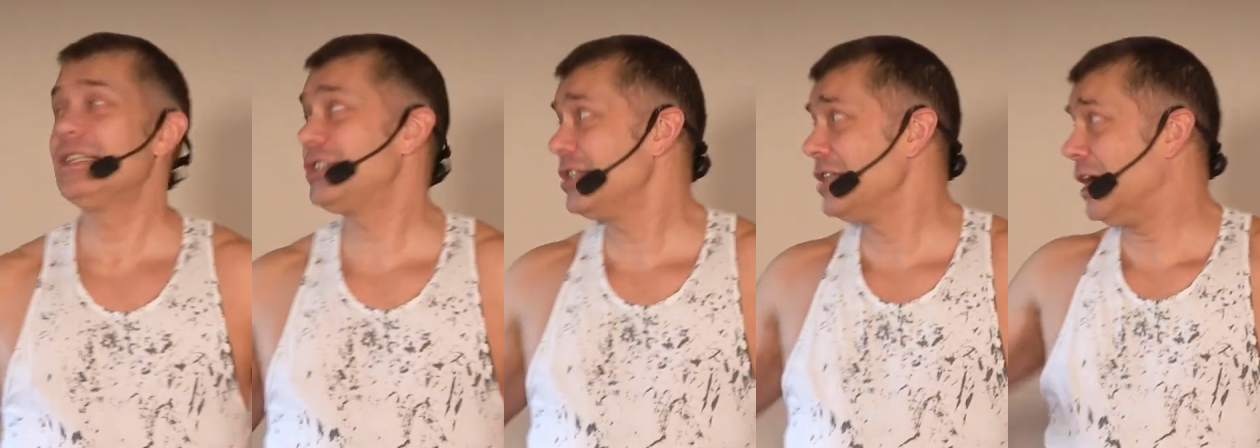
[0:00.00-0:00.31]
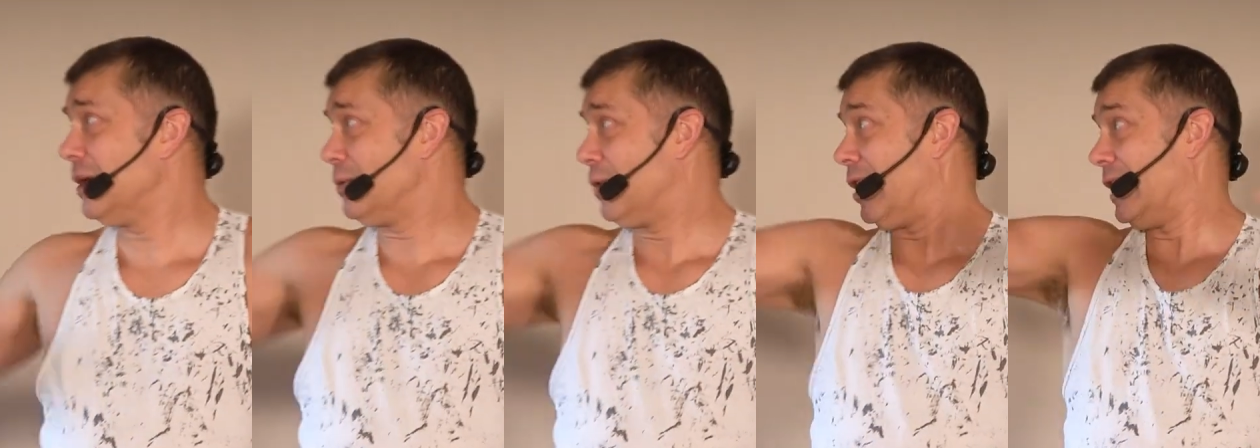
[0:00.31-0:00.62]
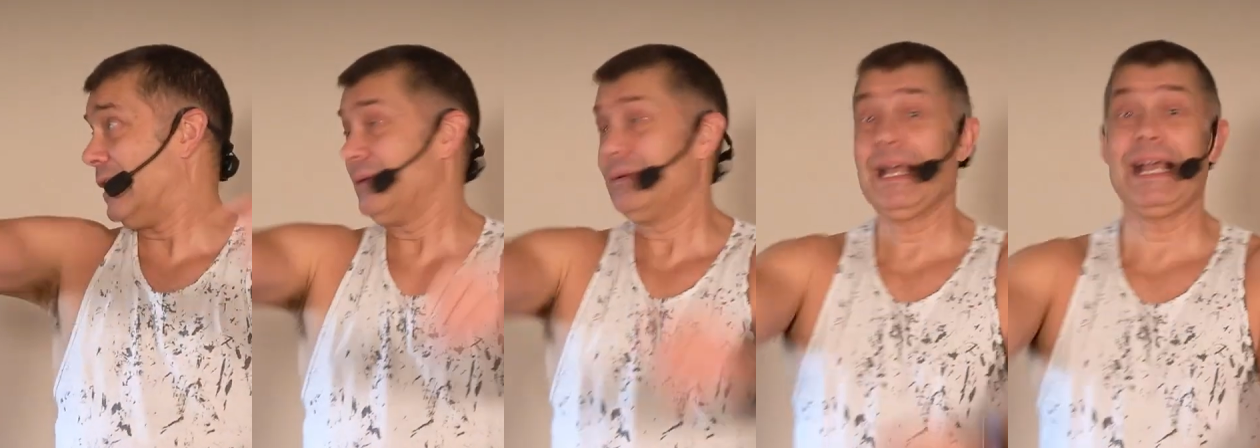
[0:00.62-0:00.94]
Do you know
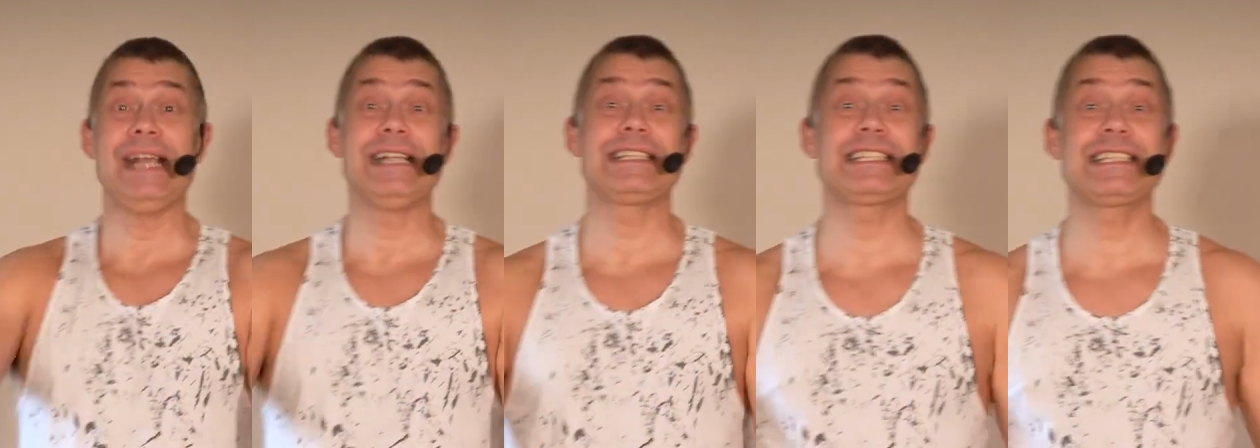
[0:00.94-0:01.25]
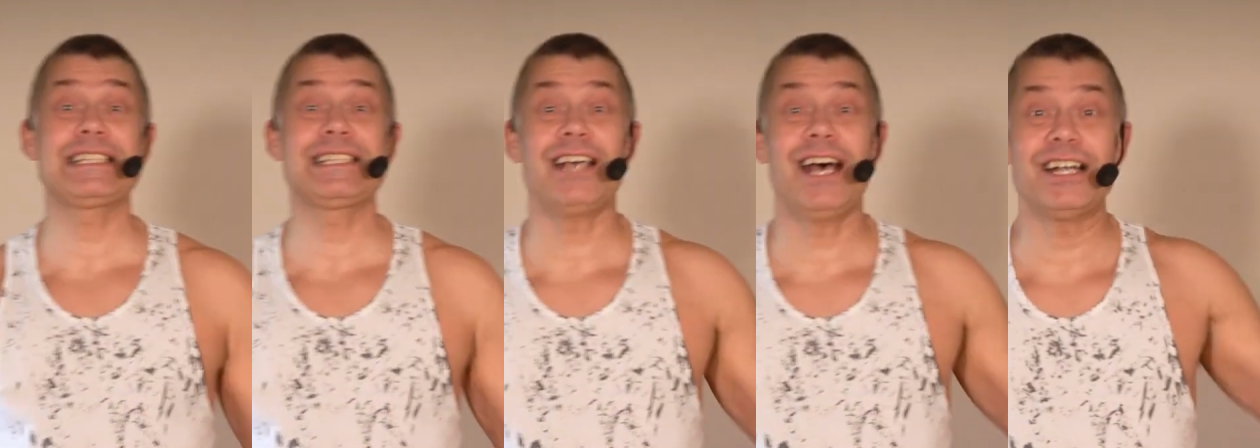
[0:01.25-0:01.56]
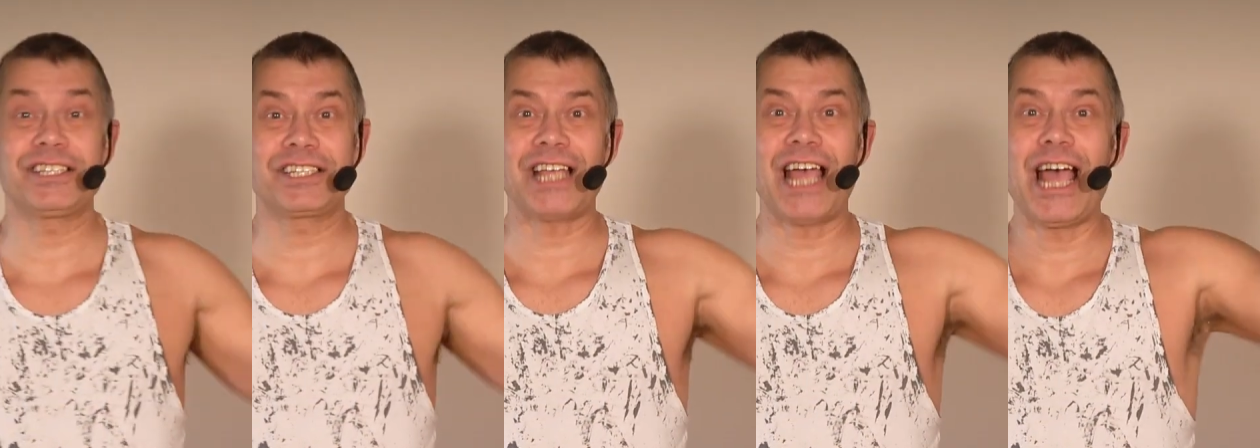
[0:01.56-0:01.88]
what? It's
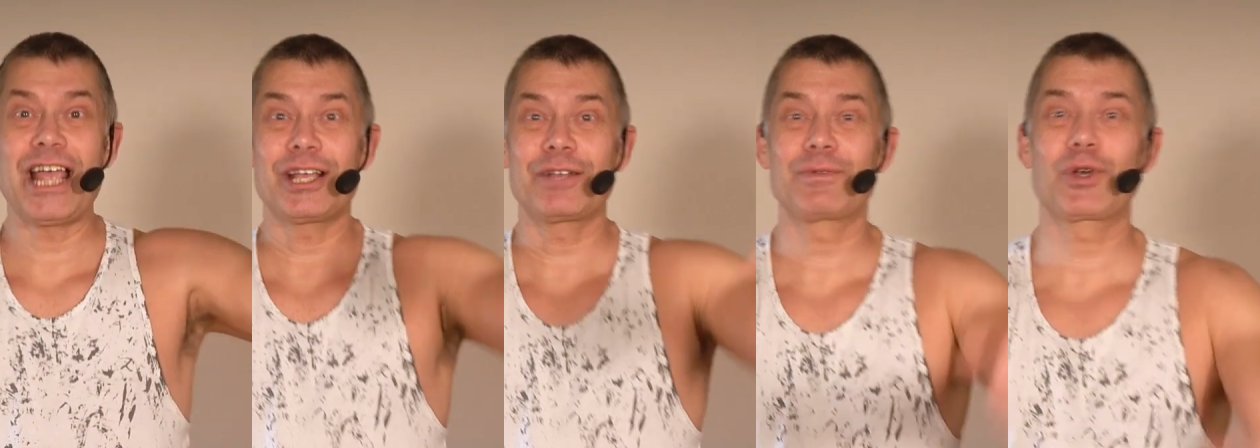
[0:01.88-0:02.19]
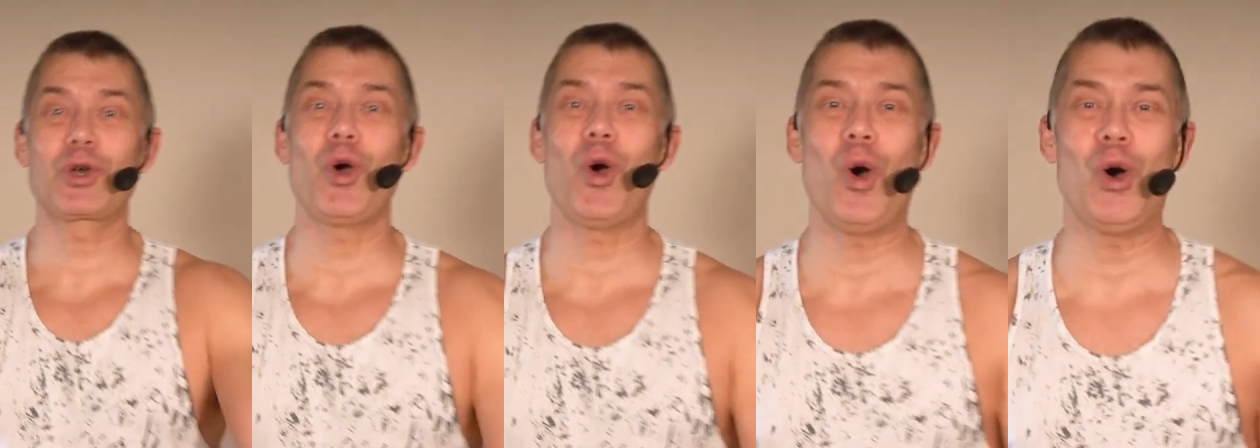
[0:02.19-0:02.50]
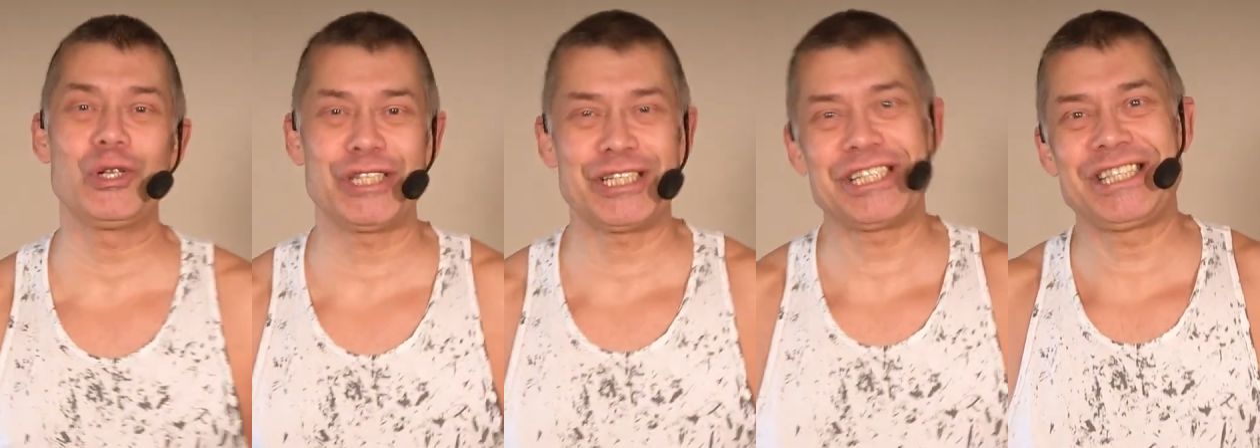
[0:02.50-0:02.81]
such a
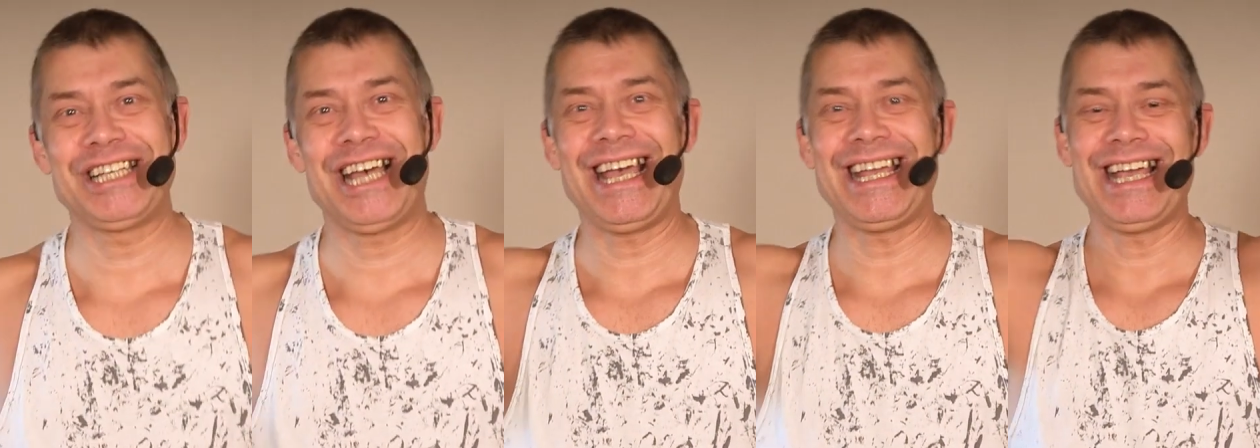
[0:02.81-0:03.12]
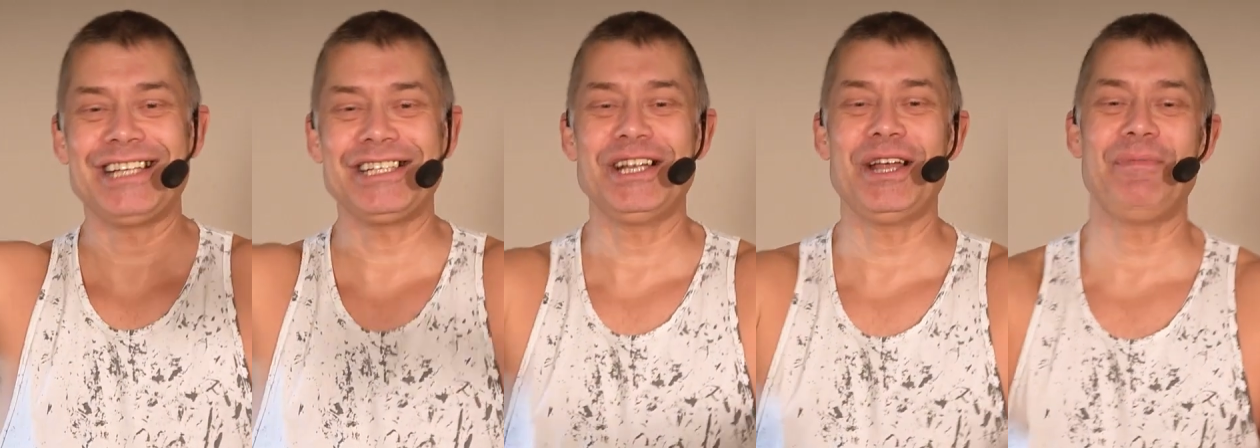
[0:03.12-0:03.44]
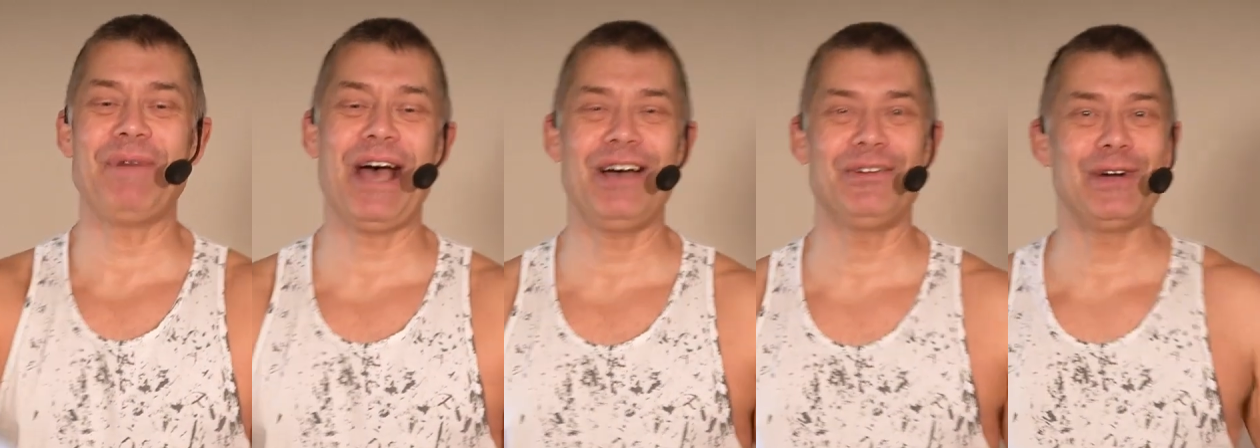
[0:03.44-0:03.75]
gorgeous day. I don't know
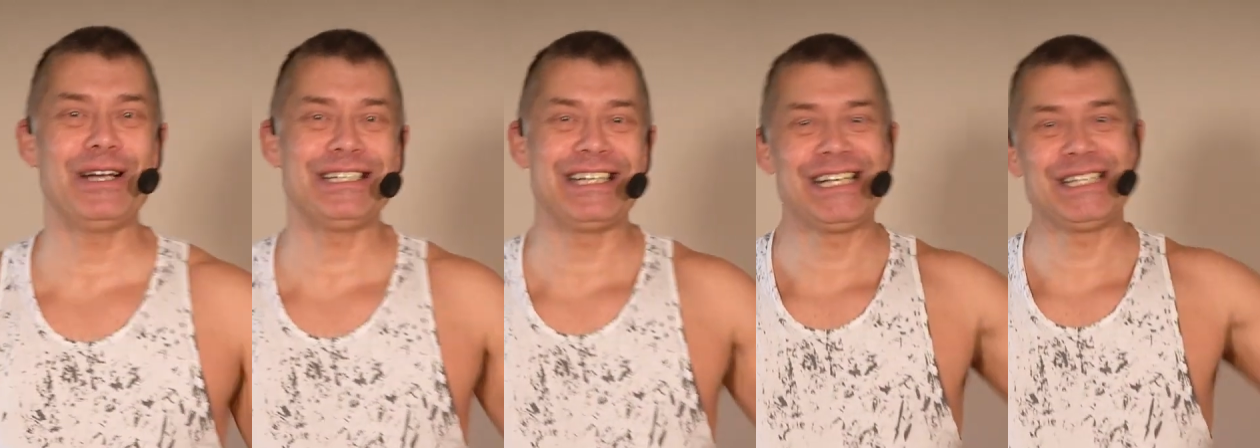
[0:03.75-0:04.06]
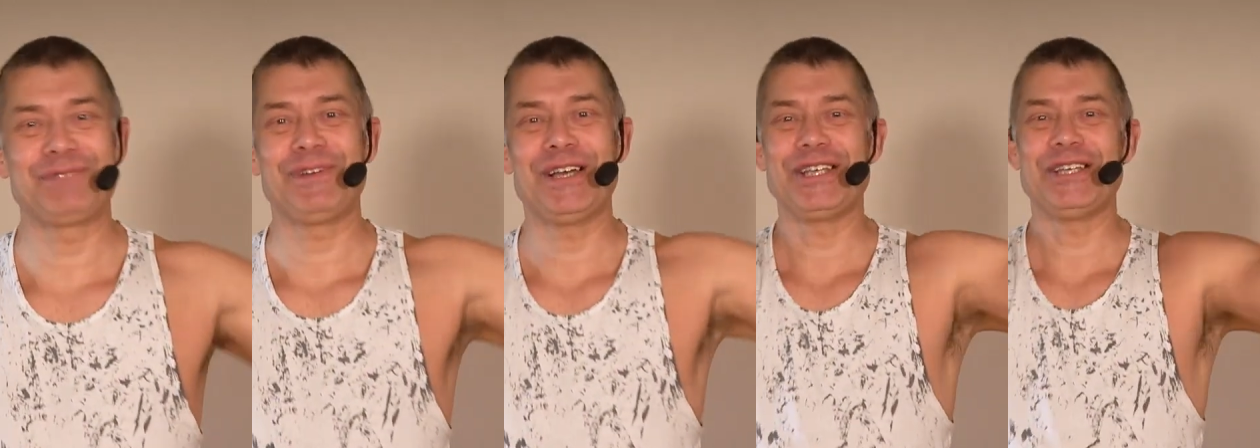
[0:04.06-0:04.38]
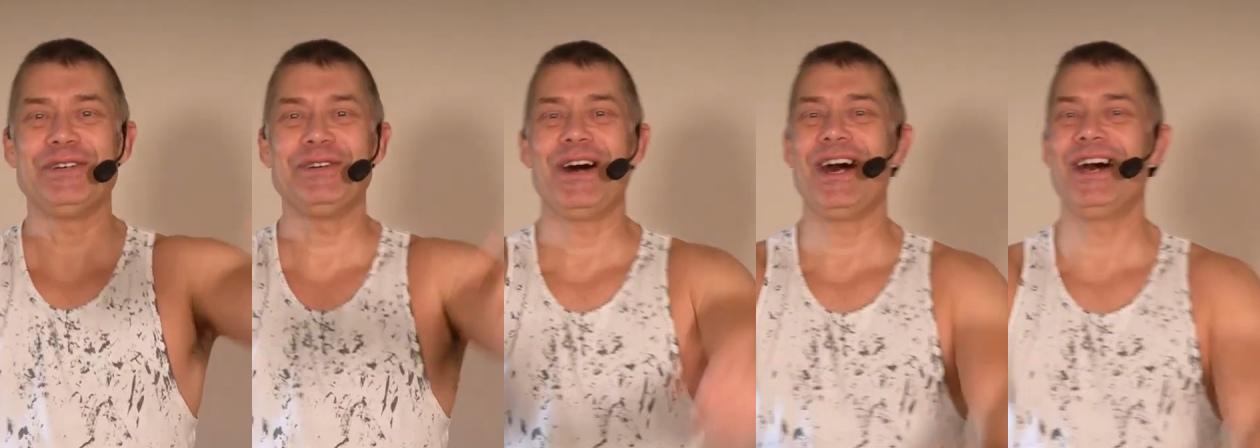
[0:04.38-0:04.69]
about where it is where
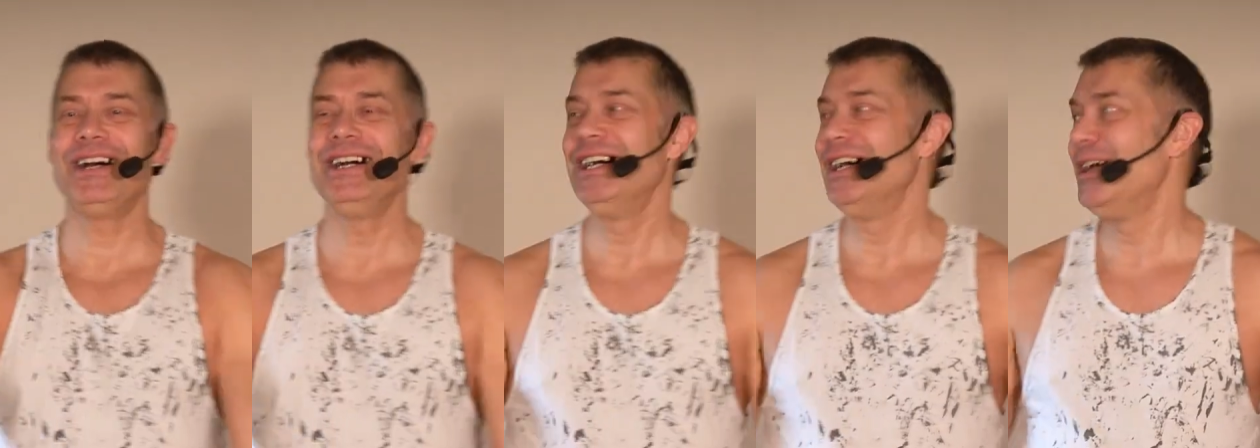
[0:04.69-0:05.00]
you are,